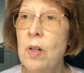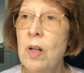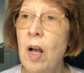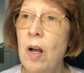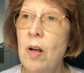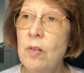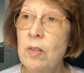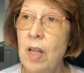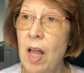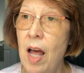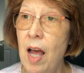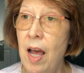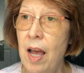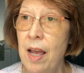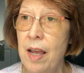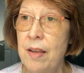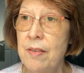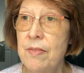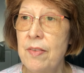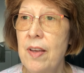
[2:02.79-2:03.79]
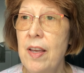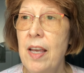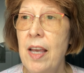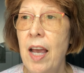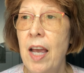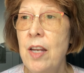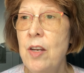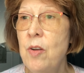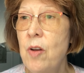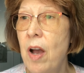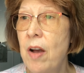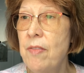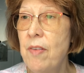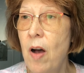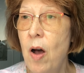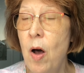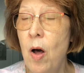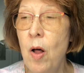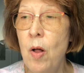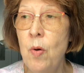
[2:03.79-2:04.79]
go live, and you have
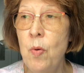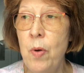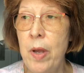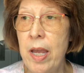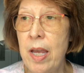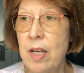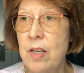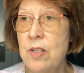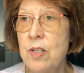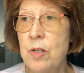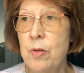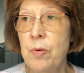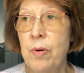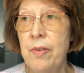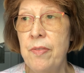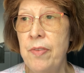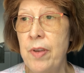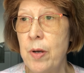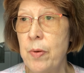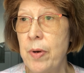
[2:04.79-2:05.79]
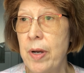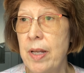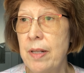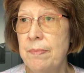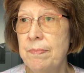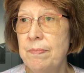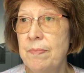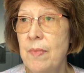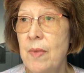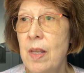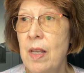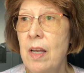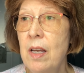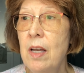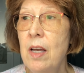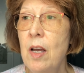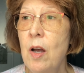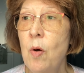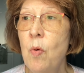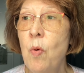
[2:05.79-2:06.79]
all week to review it.
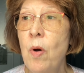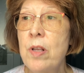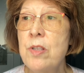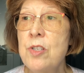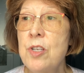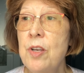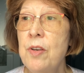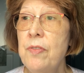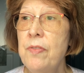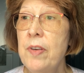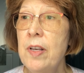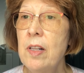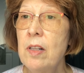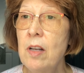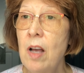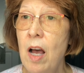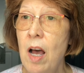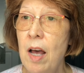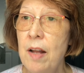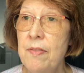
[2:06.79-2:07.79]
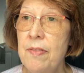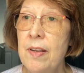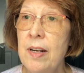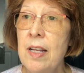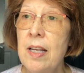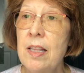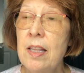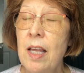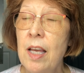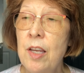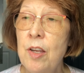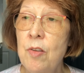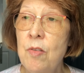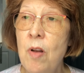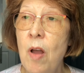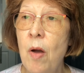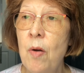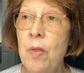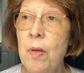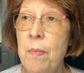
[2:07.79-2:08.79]
Once you feel confident that you
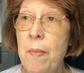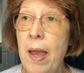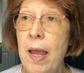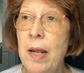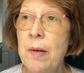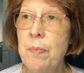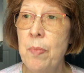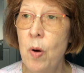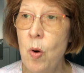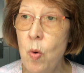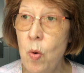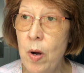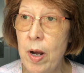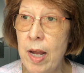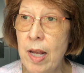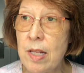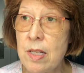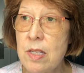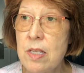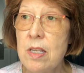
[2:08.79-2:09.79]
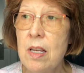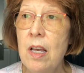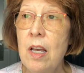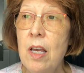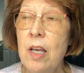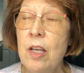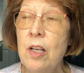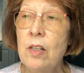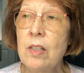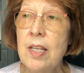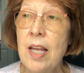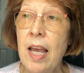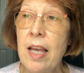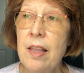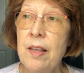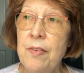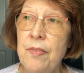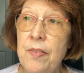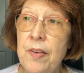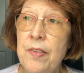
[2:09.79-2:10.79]
know the main points, you'll take
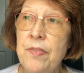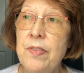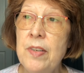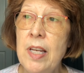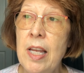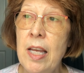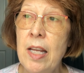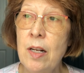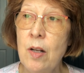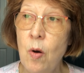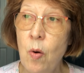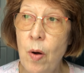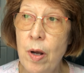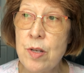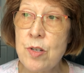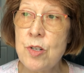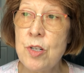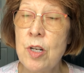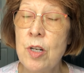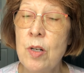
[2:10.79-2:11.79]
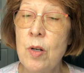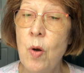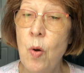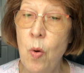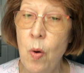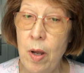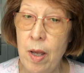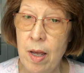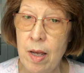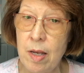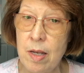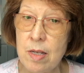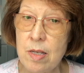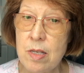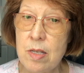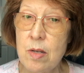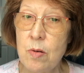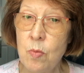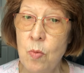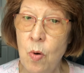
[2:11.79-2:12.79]
the 15-question
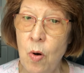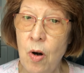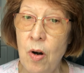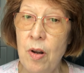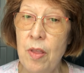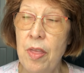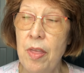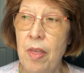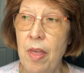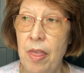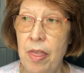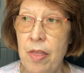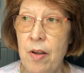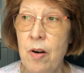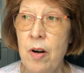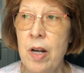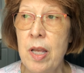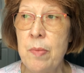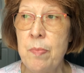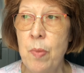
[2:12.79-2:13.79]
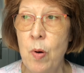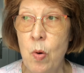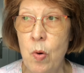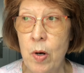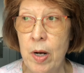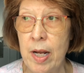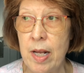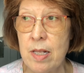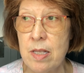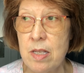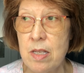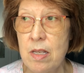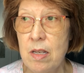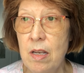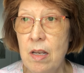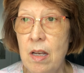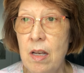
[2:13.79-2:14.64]
quiz worth 30 points.